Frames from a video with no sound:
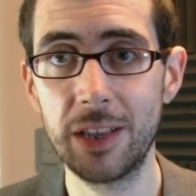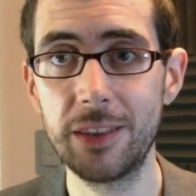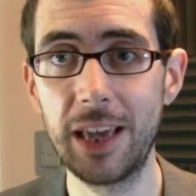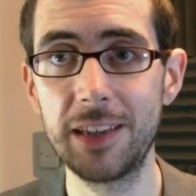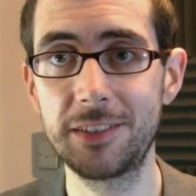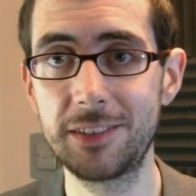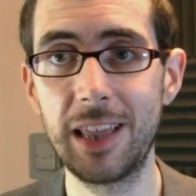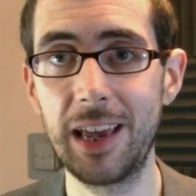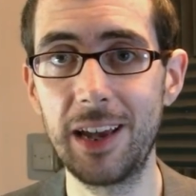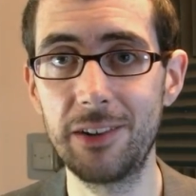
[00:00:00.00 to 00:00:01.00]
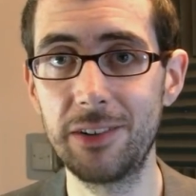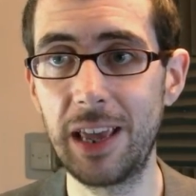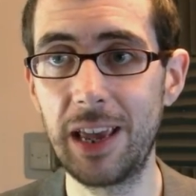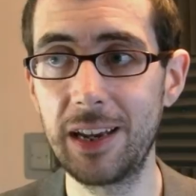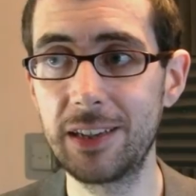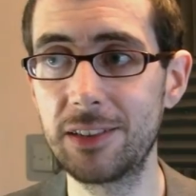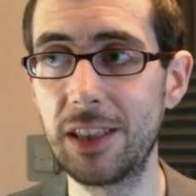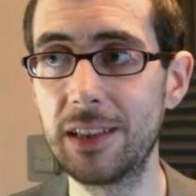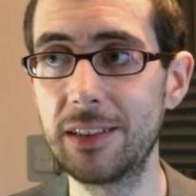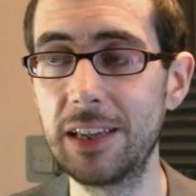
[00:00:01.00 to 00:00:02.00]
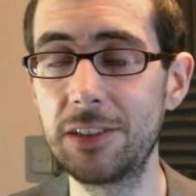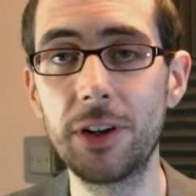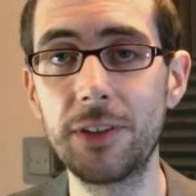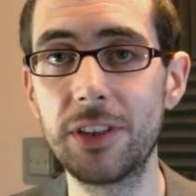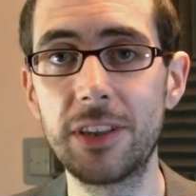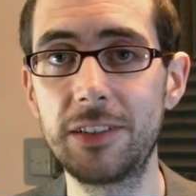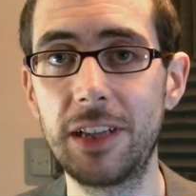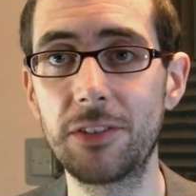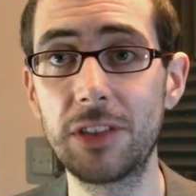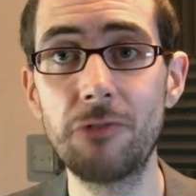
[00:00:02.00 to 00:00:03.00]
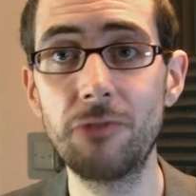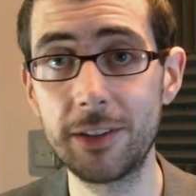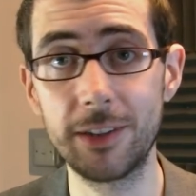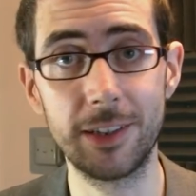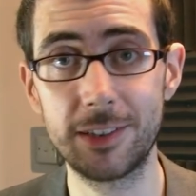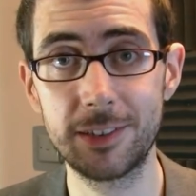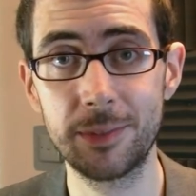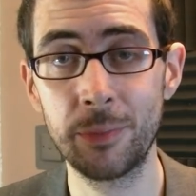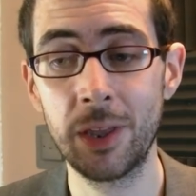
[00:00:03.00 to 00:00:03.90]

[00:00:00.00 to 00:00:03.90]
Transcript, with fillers: They're they're they it's not even they're self they're rudderless,